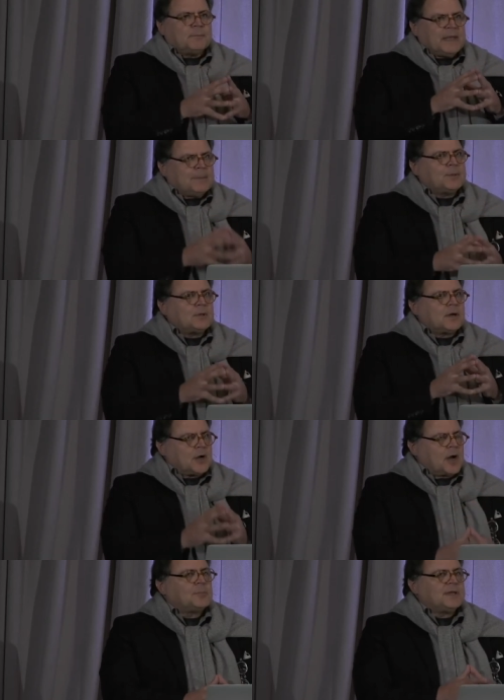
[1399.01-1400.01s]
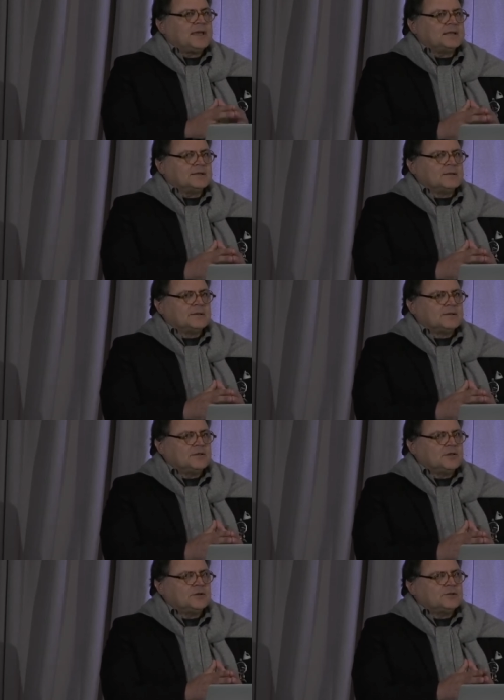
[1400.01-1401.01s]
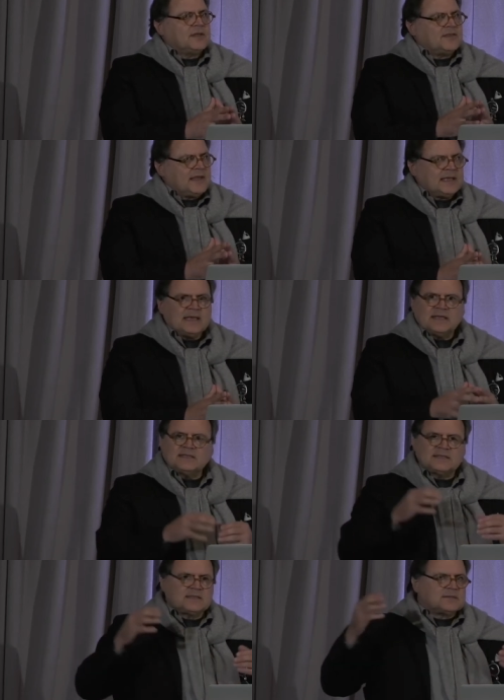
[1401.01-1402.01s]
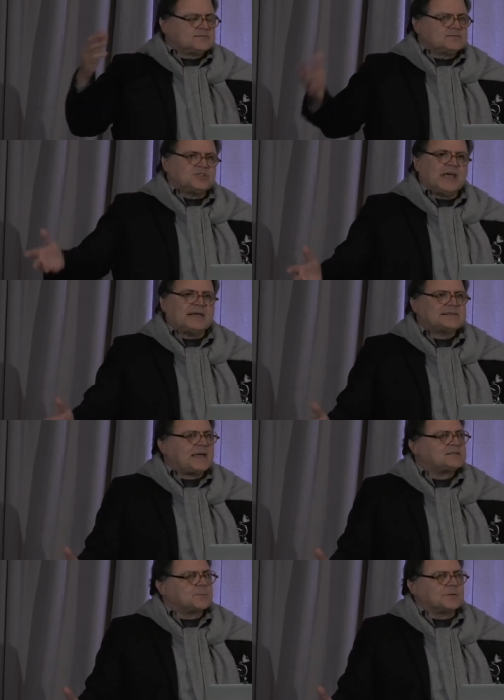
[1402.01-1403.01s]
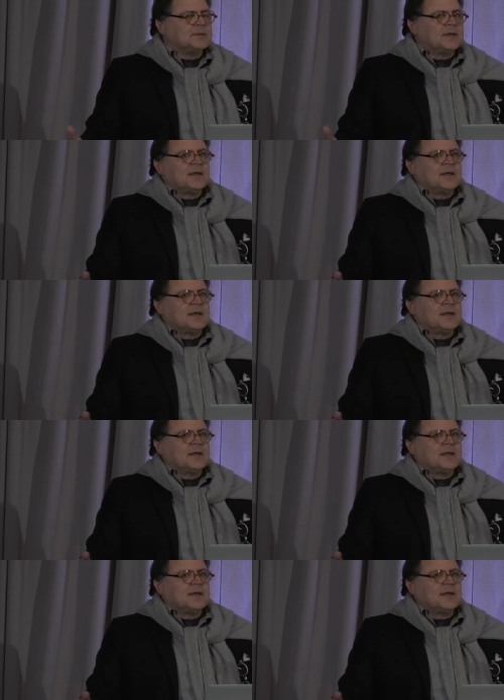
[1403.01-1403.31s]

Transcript: People are complicated. You know, the thing is, she has asthma.